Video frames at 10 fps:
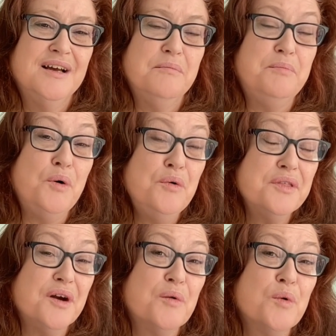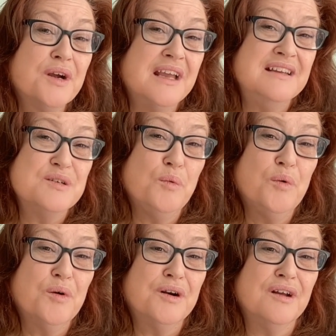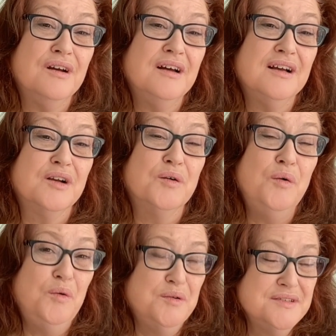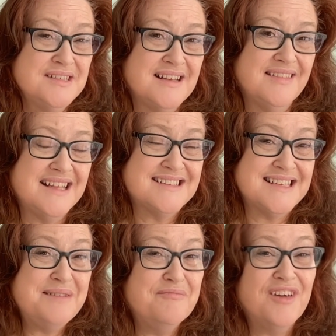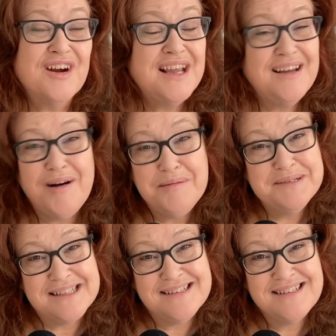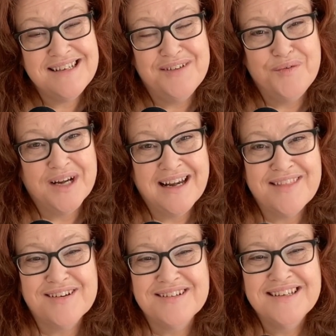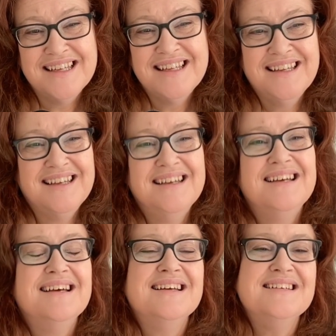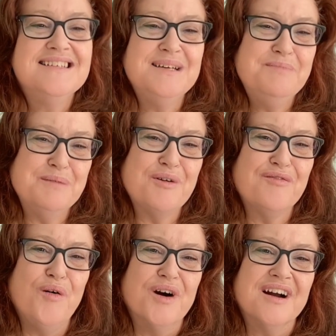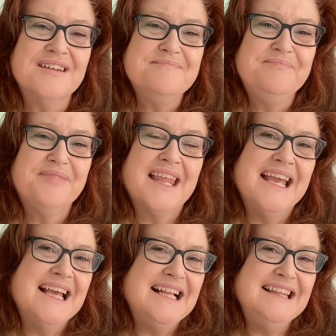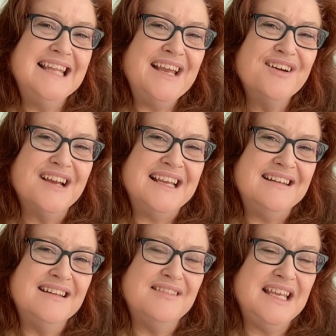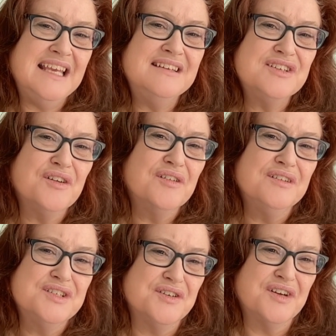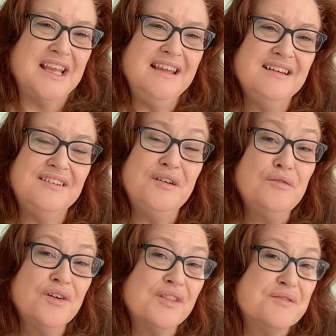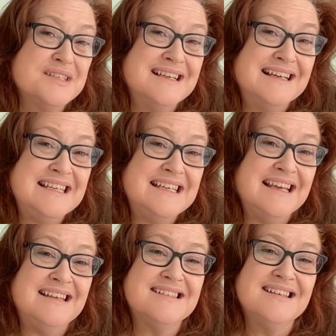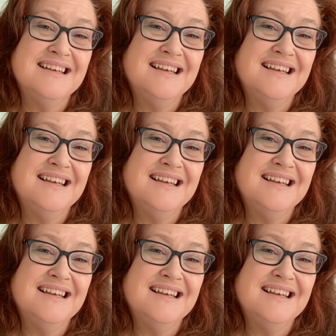Both are working toward goals that seem very opposite of one another. Tip number 4. Layer in the internal journey over those 90 days.